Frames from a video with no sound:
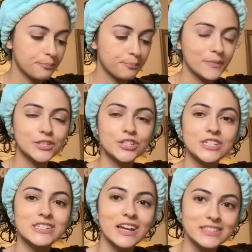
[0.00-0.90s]
But she
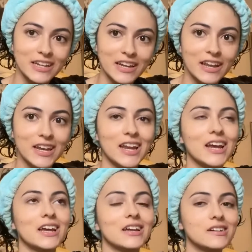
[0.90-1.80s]
doesn't, and
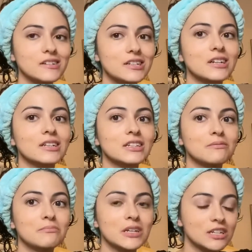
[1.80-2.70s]
I accidentally
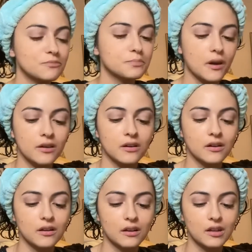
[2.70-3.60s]
may have bought a
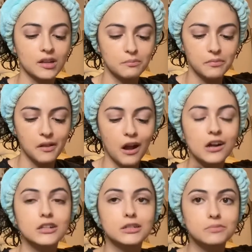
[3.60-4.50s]

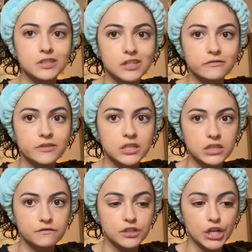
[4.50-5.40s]
black lipstick for this
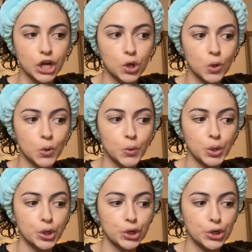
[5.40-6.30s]
video,
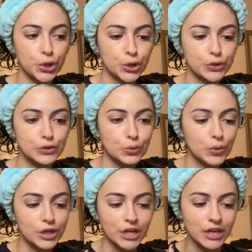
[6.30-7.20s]

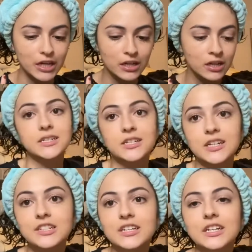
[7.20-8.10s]
sorry. She
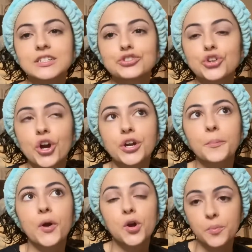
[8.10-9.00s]
has like a dark
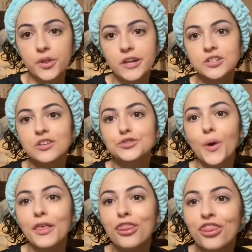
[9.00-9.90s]
purplish. So
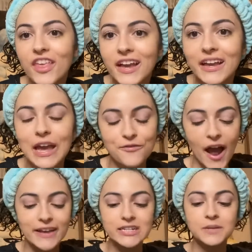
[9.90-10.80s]
I think if I
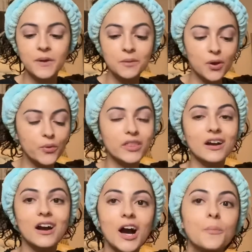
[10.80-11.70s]
experiment with a
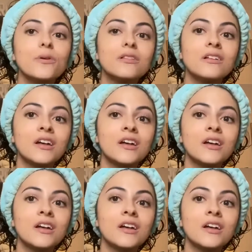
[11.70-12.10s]
couple